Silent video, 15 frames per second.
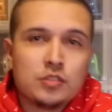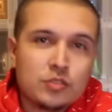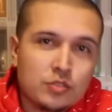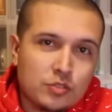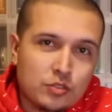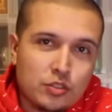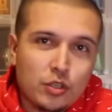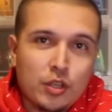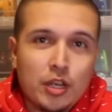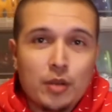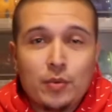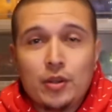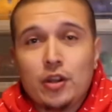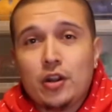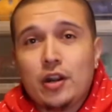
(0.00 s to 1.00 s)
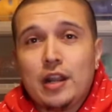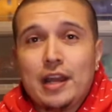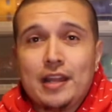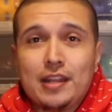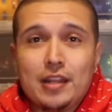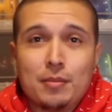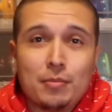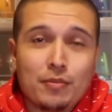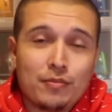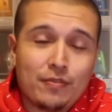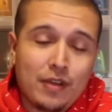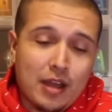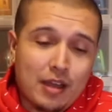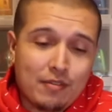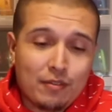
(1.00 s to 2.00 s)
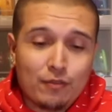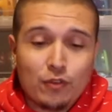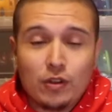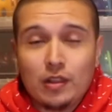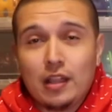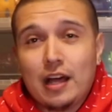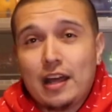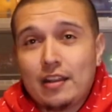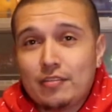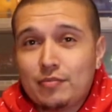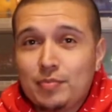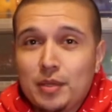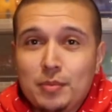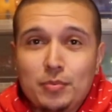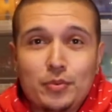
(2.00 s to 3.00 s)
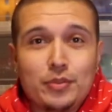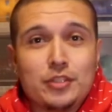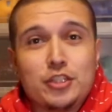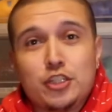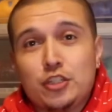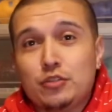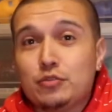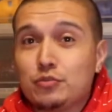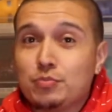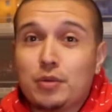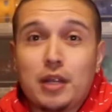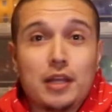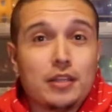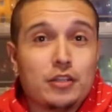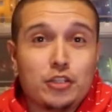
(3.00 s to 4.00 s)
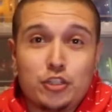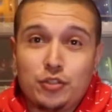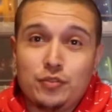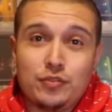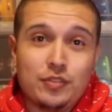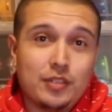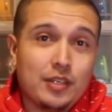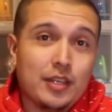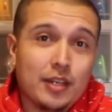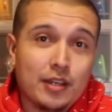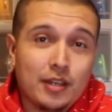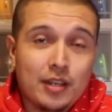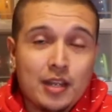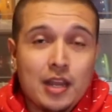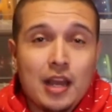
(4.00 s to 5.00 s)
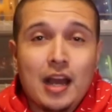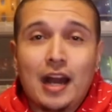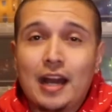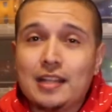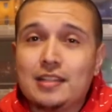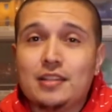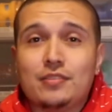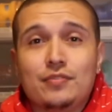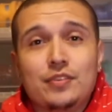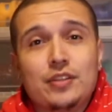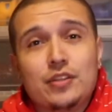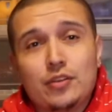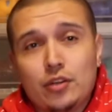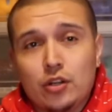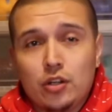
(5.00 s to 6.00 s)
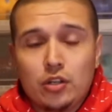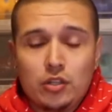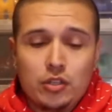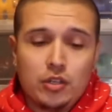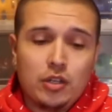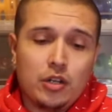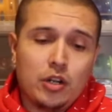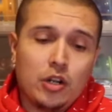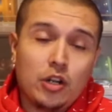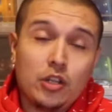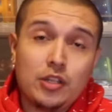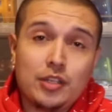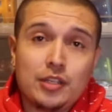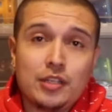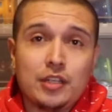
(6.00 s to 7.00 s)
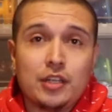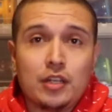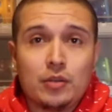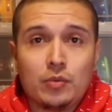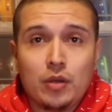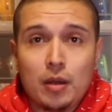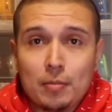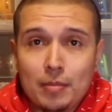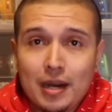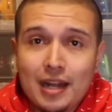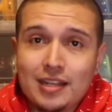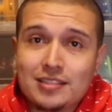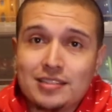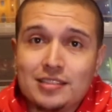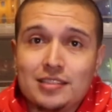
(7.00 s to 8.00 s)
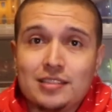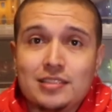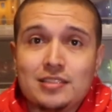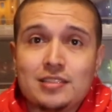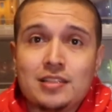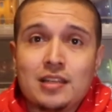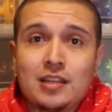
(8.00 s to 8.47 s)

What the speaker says: So here we are at number 5, and for a lot of people this shoe is probably their shoe of the year. I did a video early in the year unboxing these,